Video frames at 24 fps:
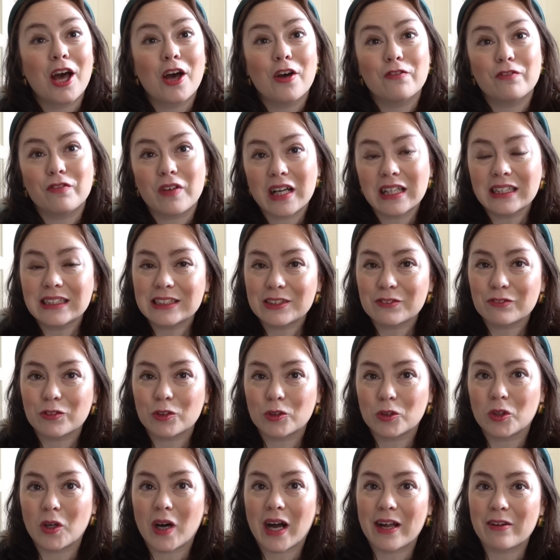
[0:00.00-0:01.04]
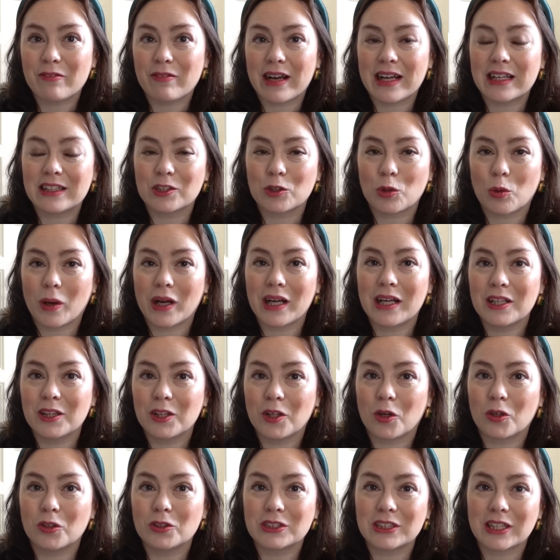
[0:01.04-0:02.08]
First of all, I read quite a
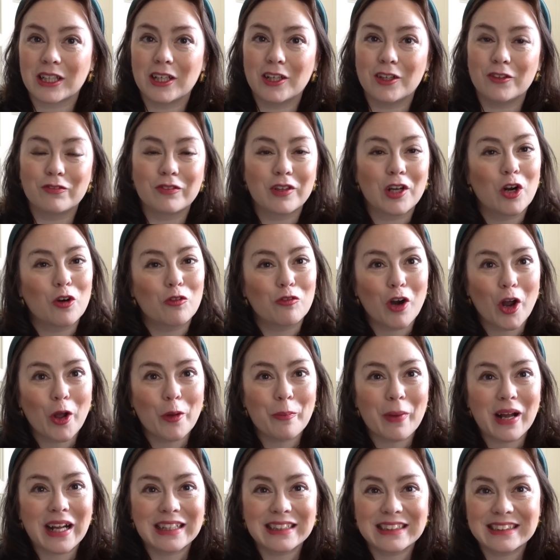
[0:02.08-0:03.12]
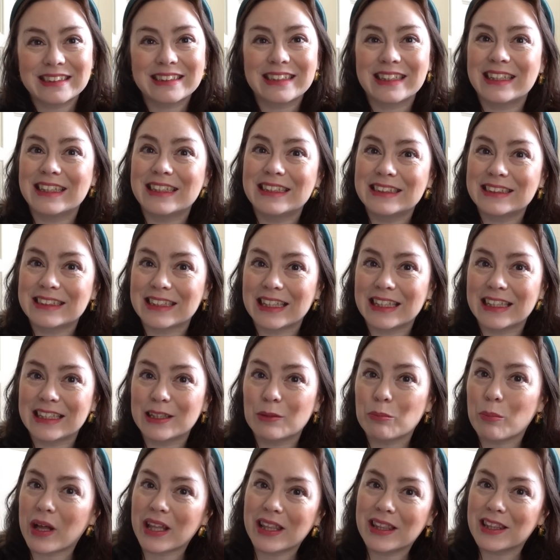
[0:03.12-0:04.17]
lot of romances in the
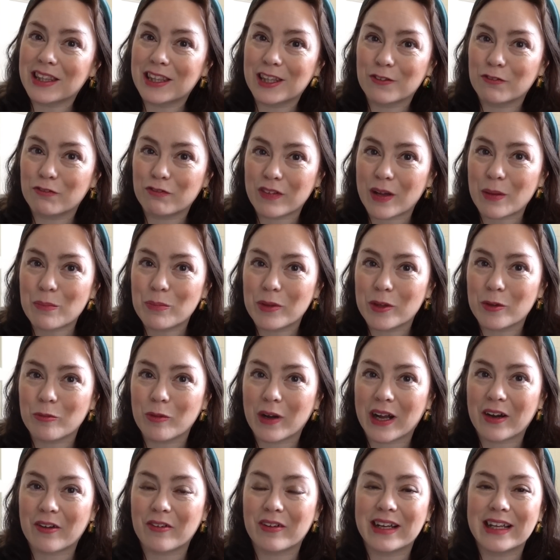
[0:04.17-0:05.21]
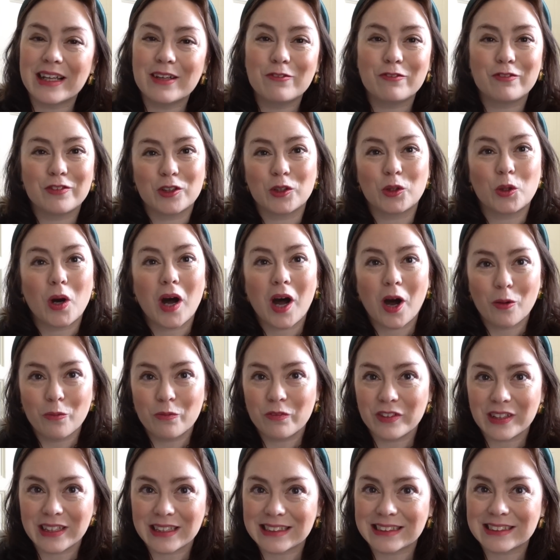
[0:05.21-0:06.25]
month of February for
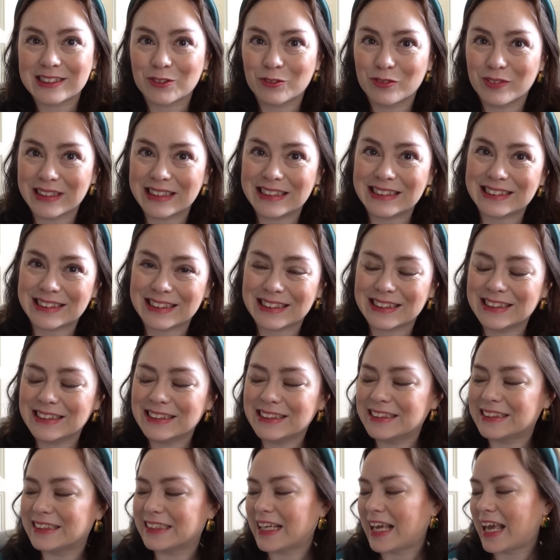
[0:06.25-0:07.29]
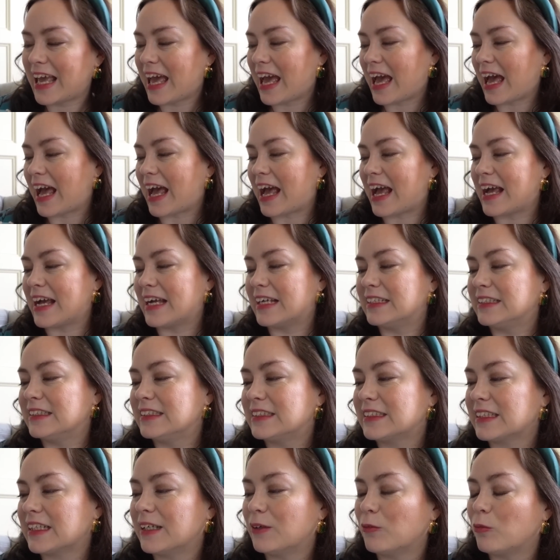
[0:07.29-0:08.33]
obvious reasons,
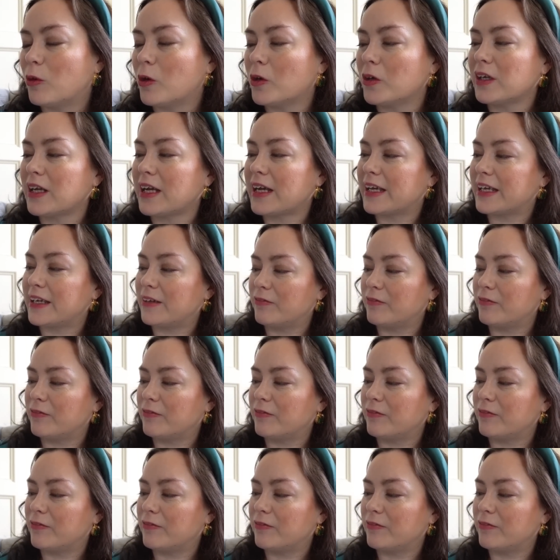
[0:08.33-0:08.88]
and one I